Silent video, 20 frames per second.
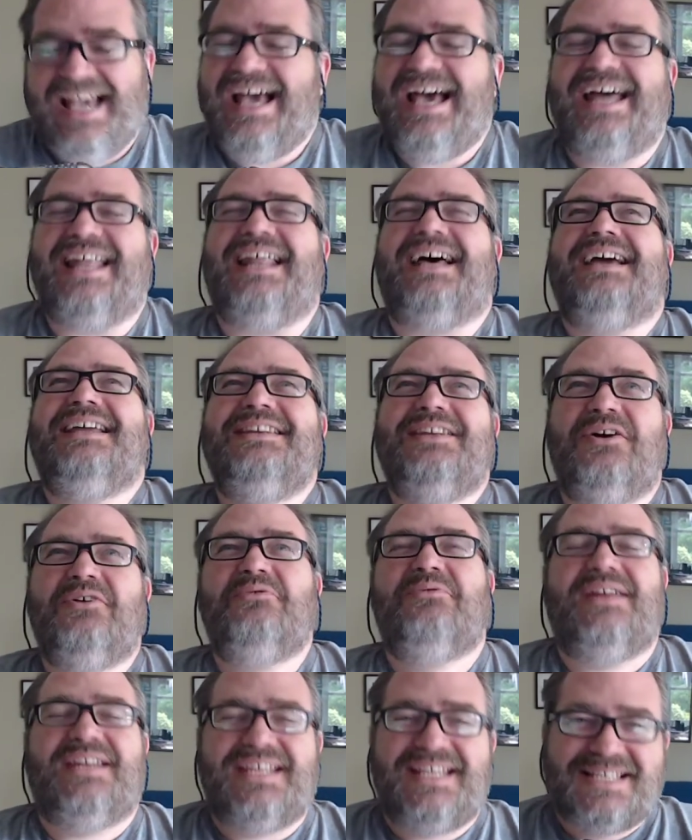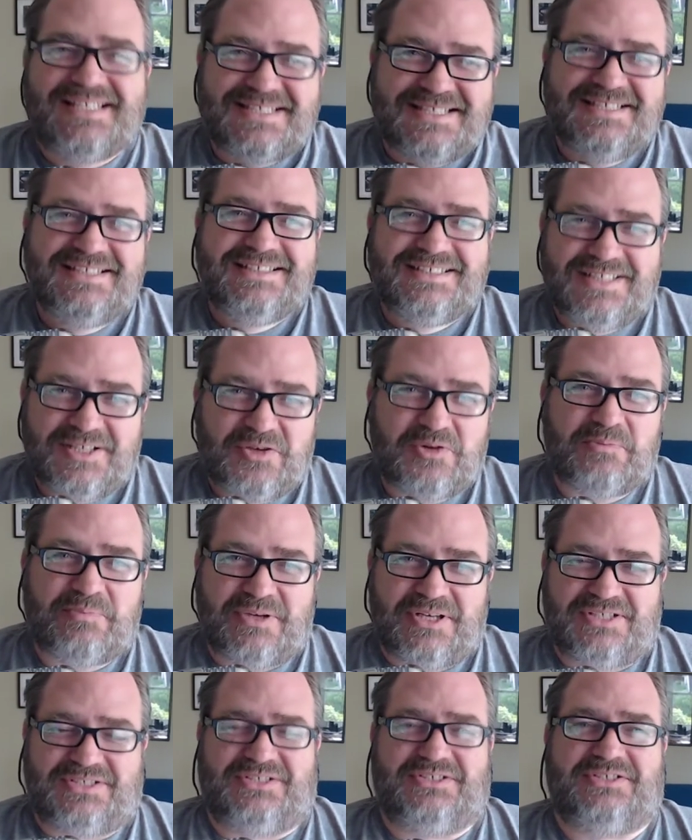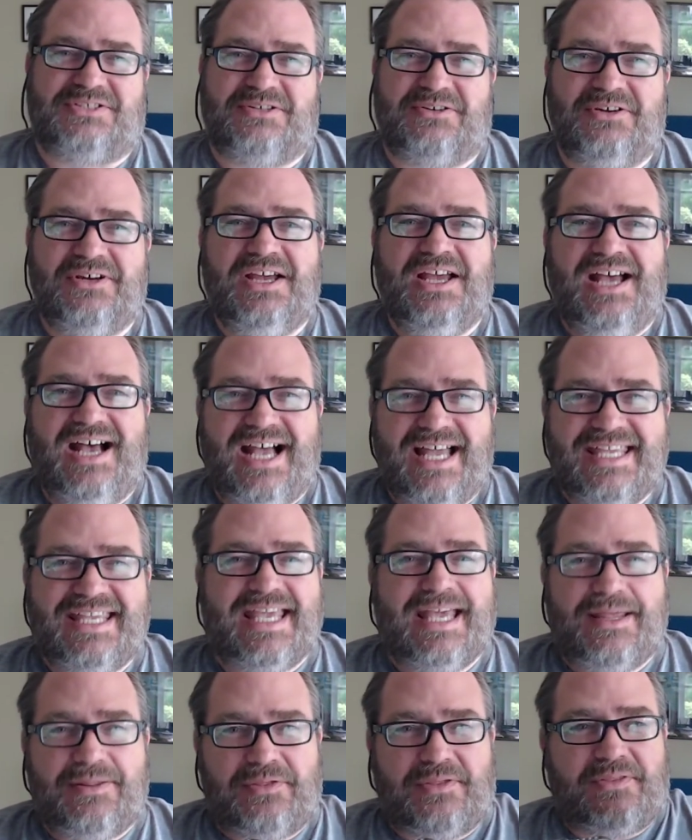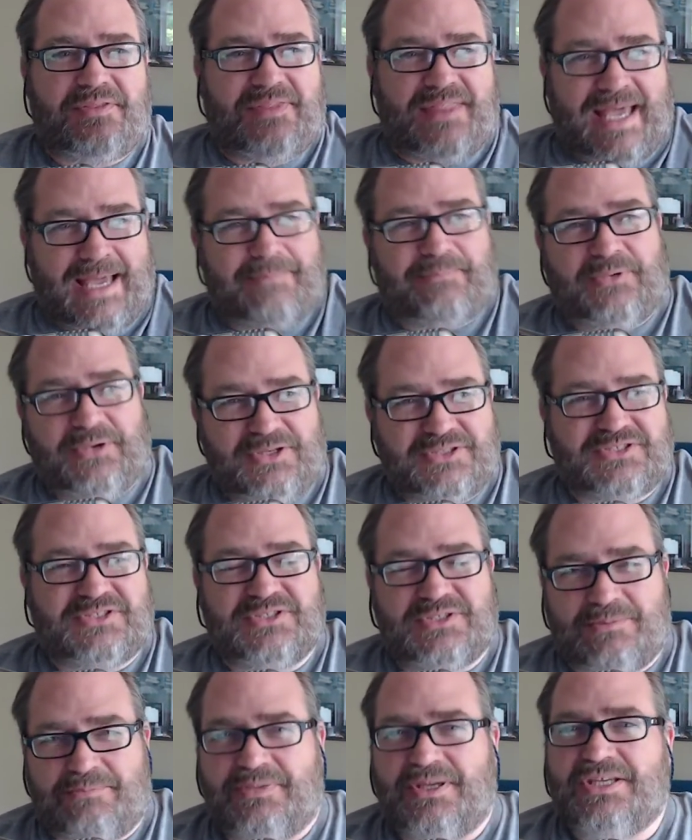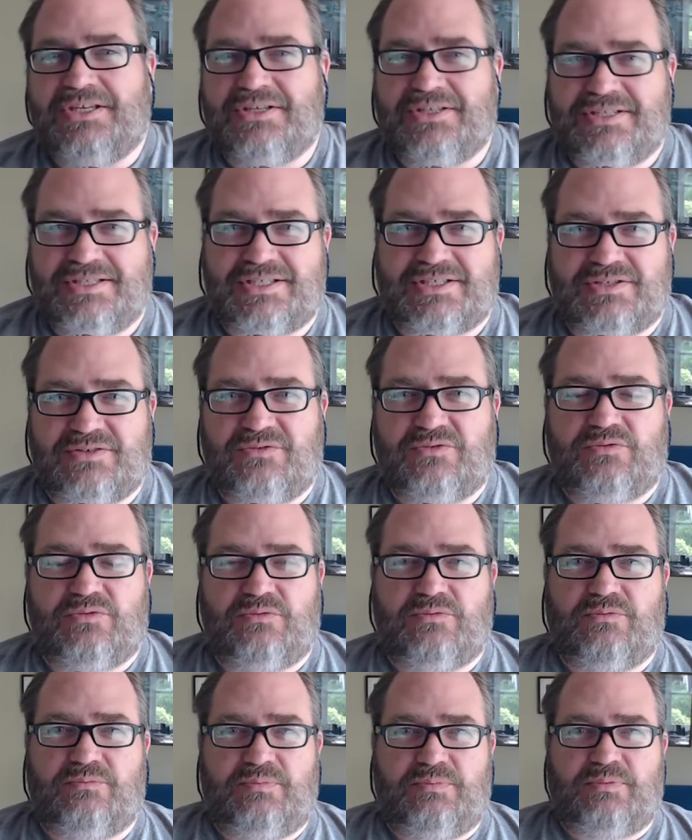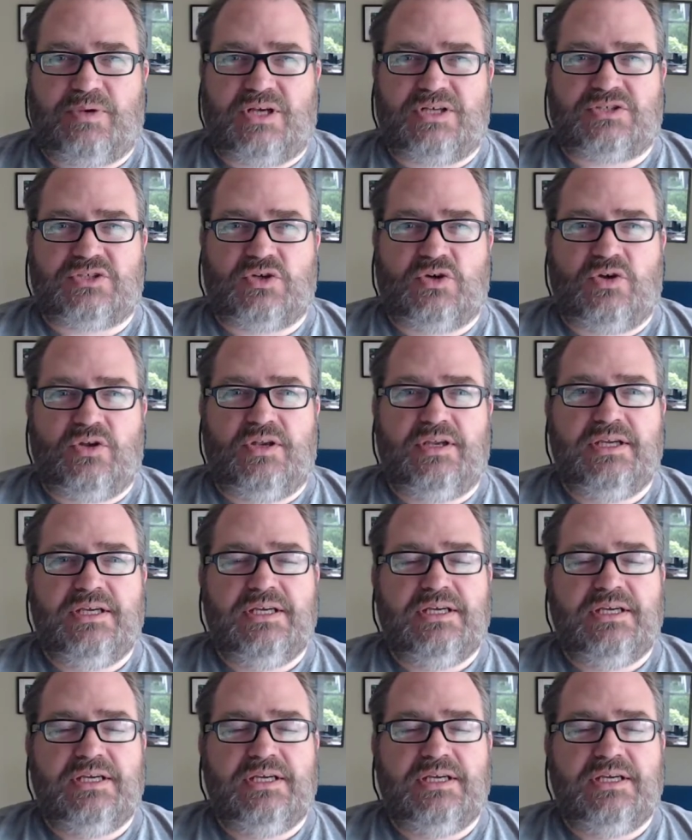And I know Reddit isn't a single person, so I get that person's opinion doesn't pass on.